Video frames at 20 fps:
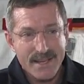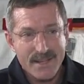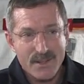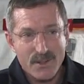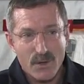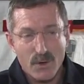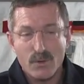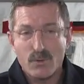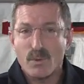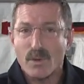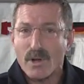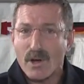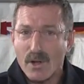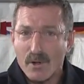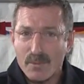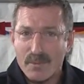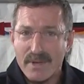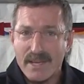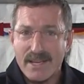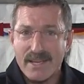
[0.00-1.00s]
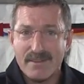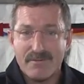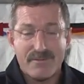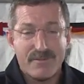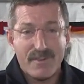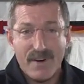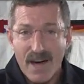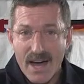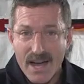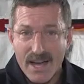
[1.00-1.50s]
Those would all be
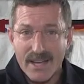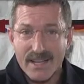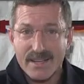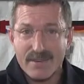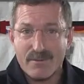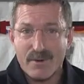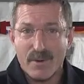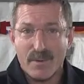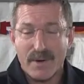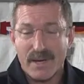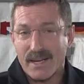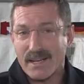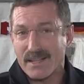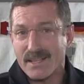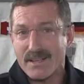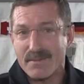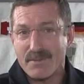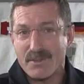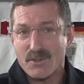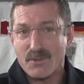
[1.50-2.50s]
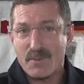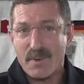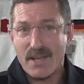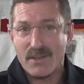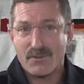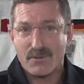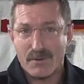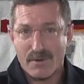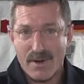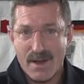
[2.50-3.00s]
fine if we were going to live in
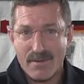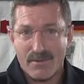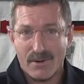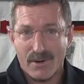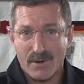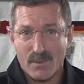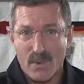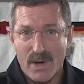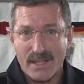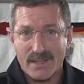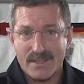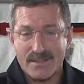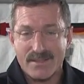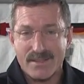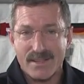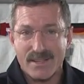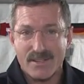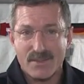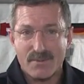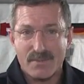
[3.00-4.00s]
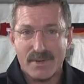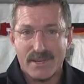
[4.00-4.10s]
space forever in weightlessness,